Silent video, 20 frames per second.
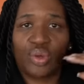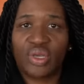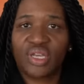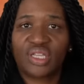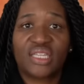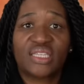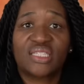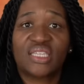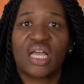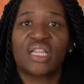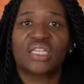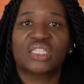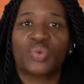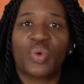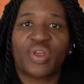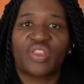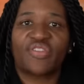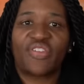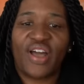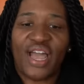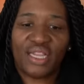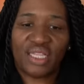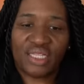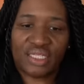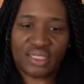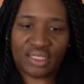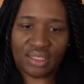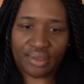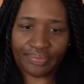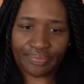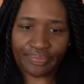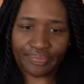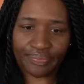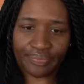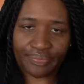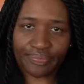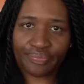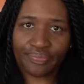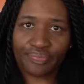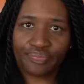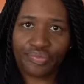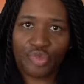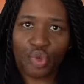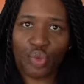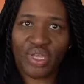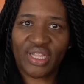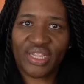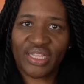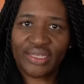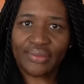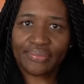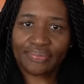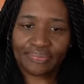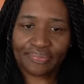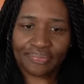quickly tell us where the file is. Quickly.